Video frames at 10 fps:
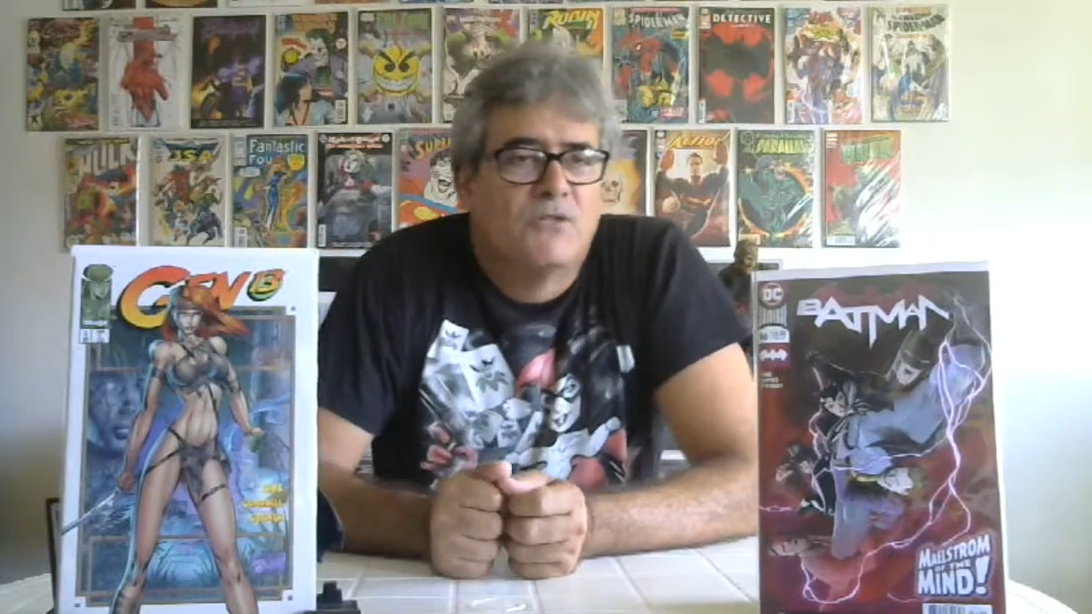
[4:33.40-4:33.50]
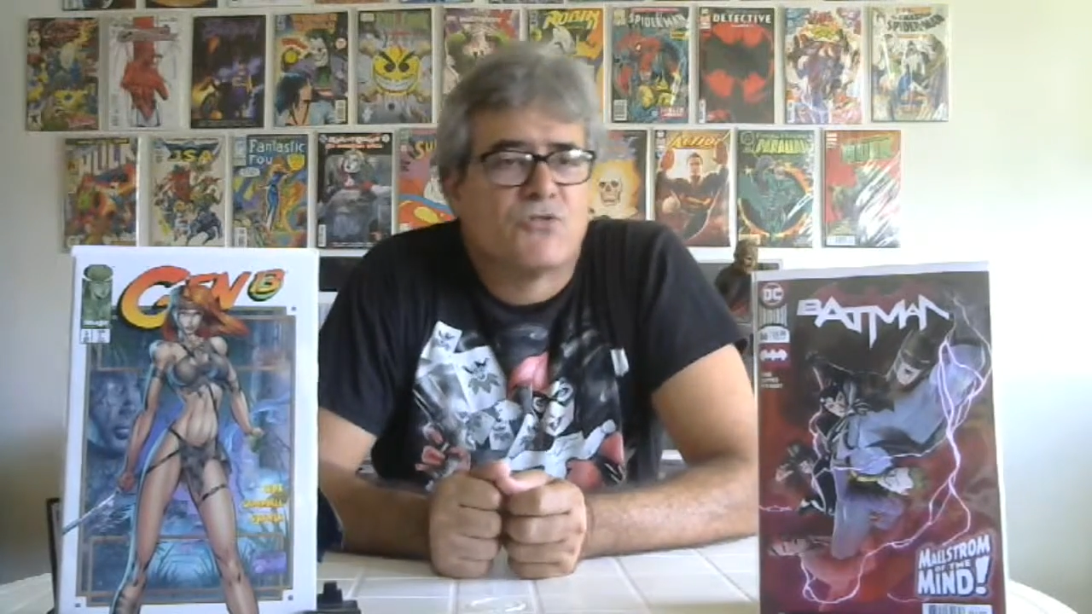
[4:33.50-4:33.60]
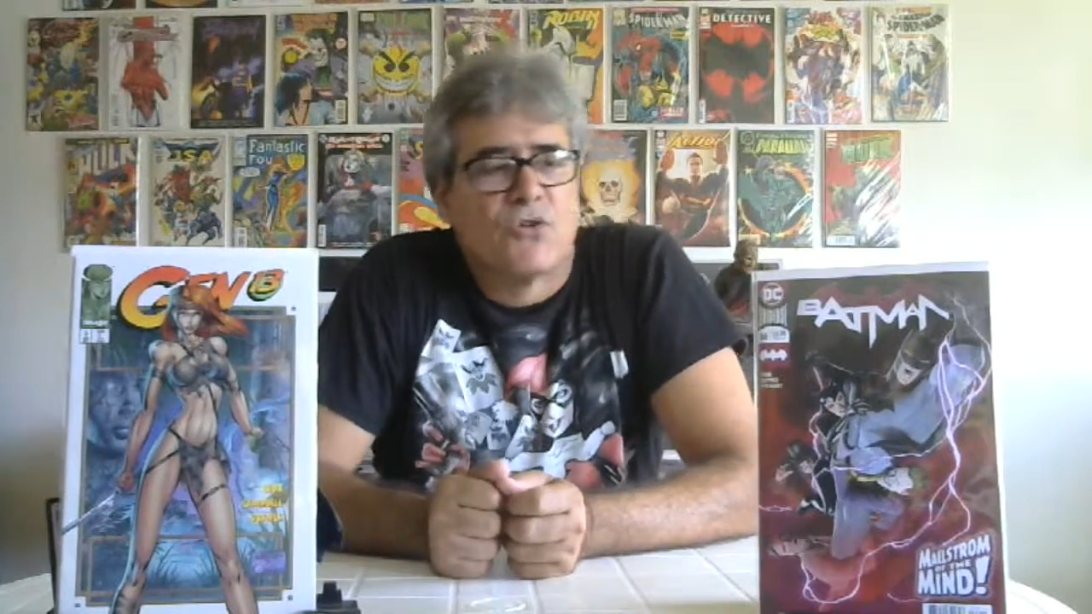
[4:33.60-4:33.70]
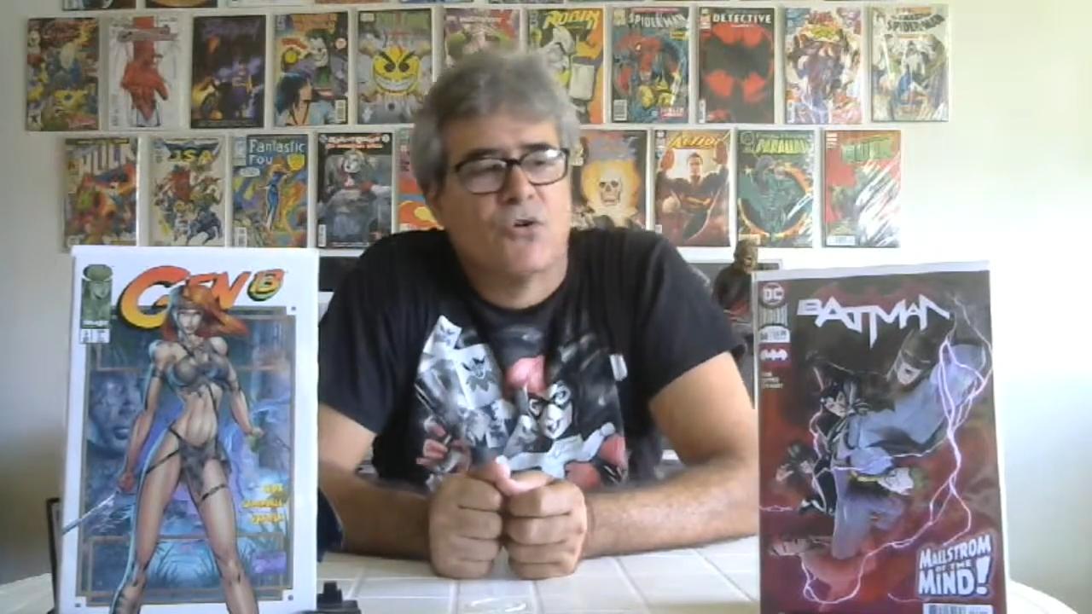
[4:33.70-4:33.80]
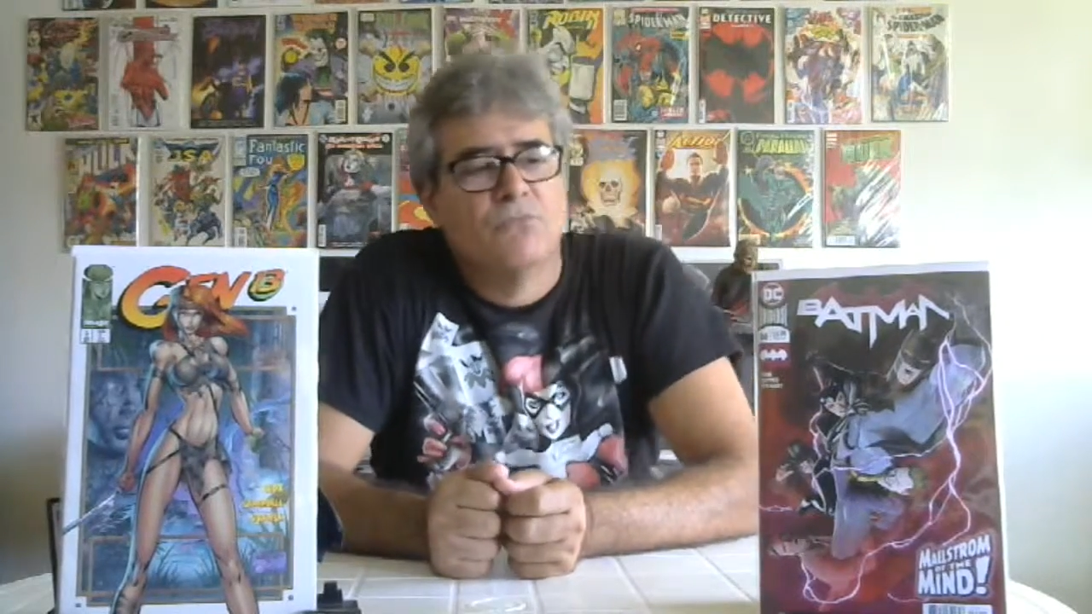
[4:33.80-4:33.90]

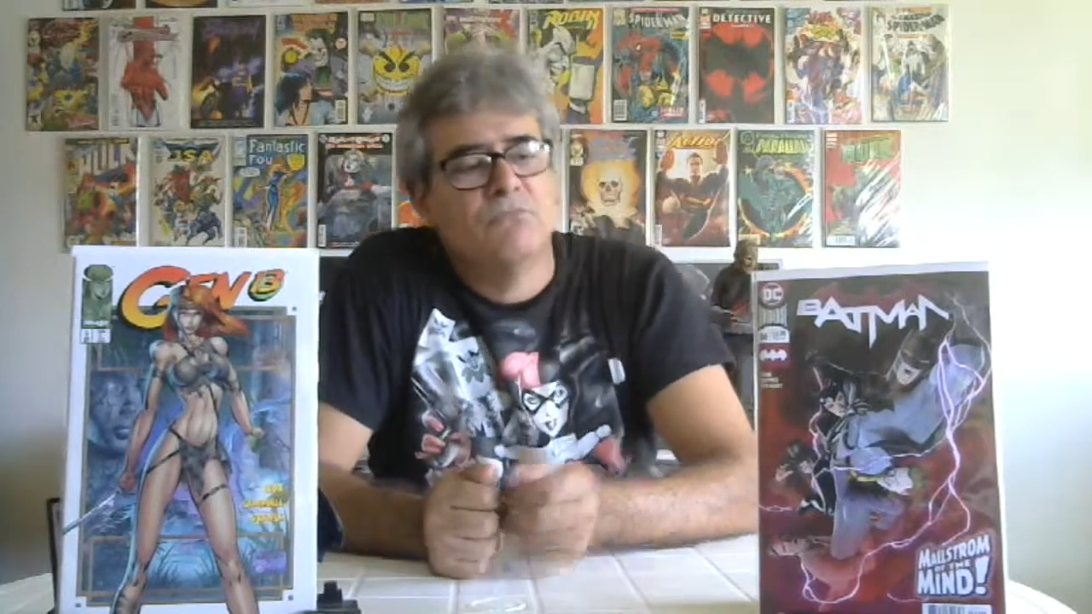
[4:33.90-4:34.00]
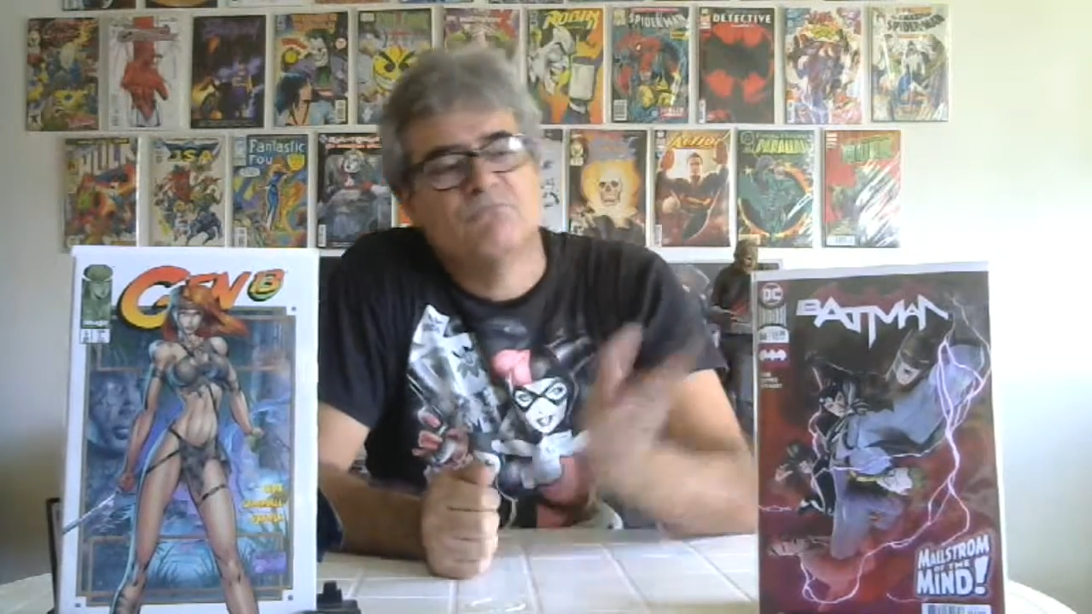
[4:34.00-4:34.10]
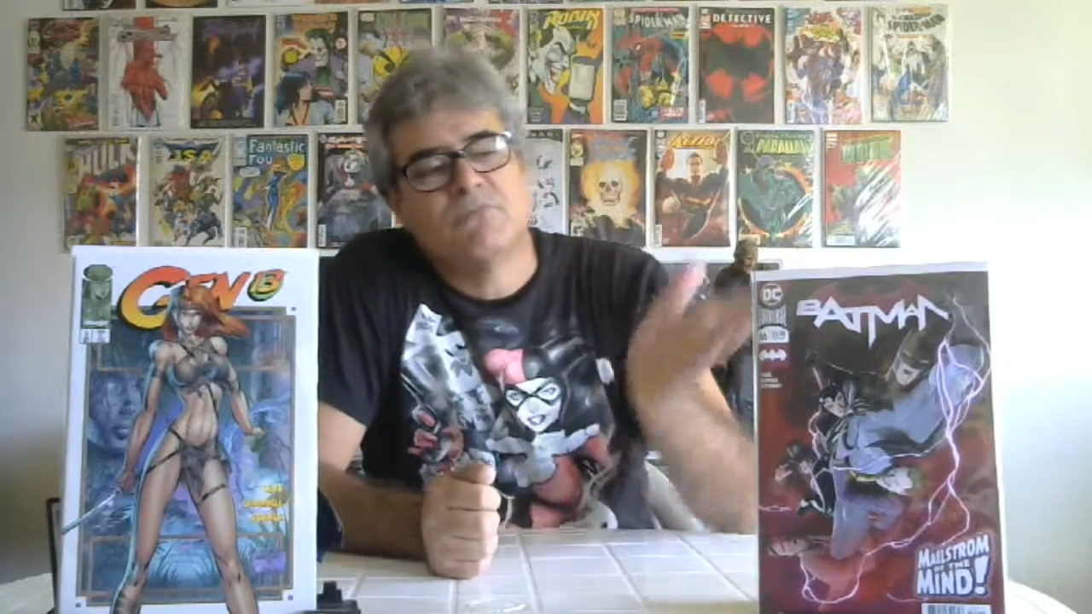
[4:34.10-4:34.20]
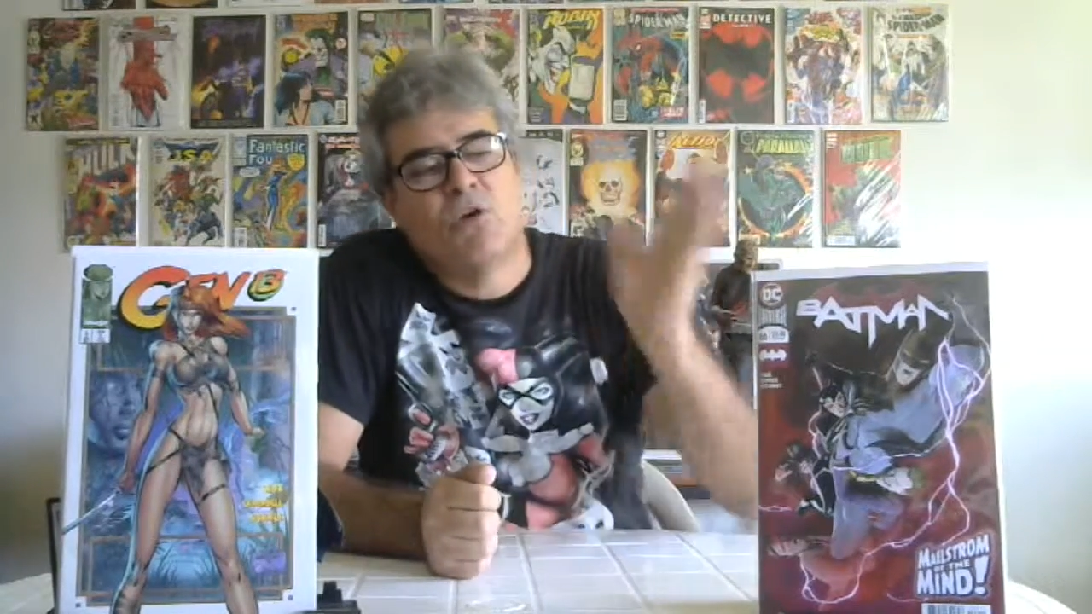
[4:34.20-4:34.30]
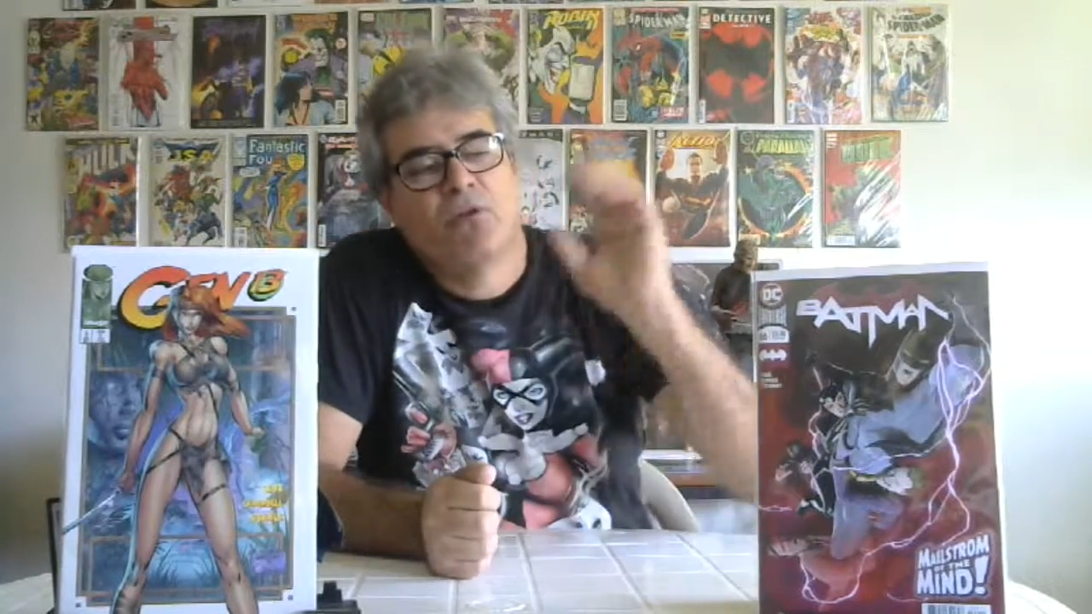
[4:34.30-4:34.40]
So
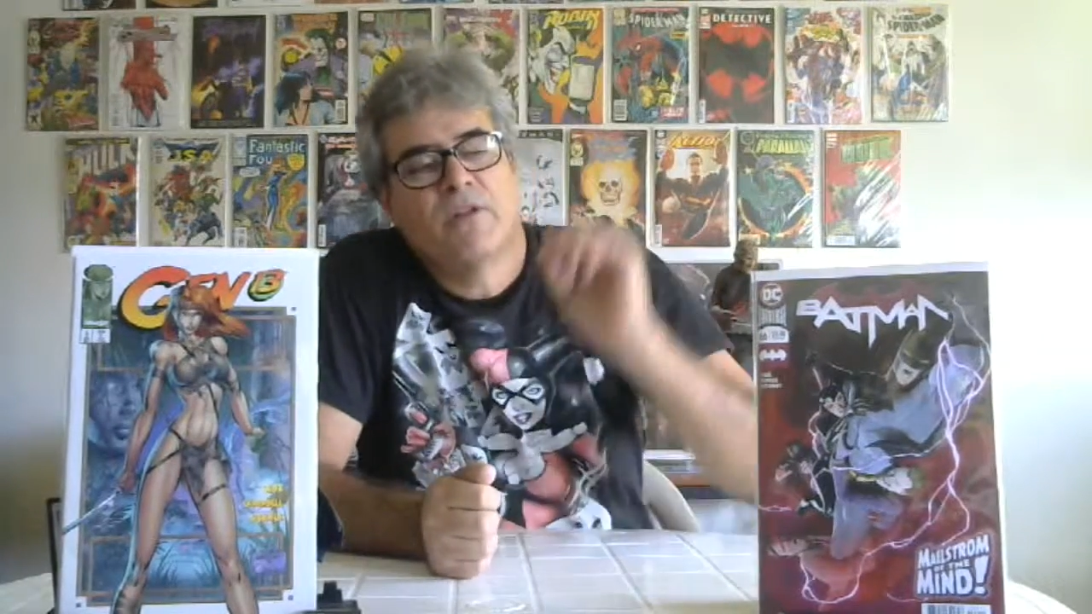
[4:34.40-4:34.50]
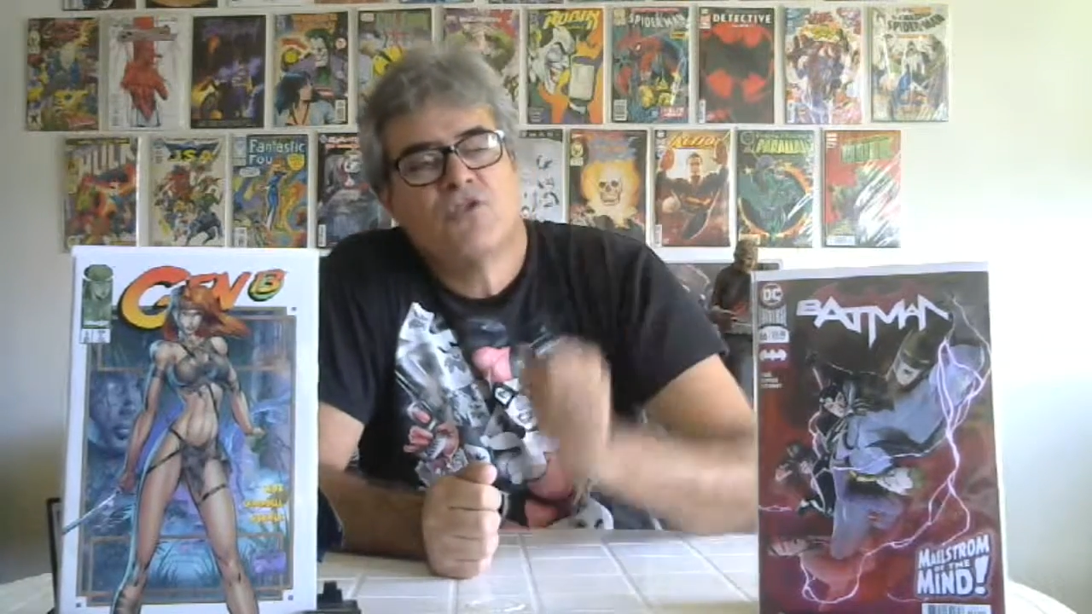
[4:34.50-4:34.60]
the whole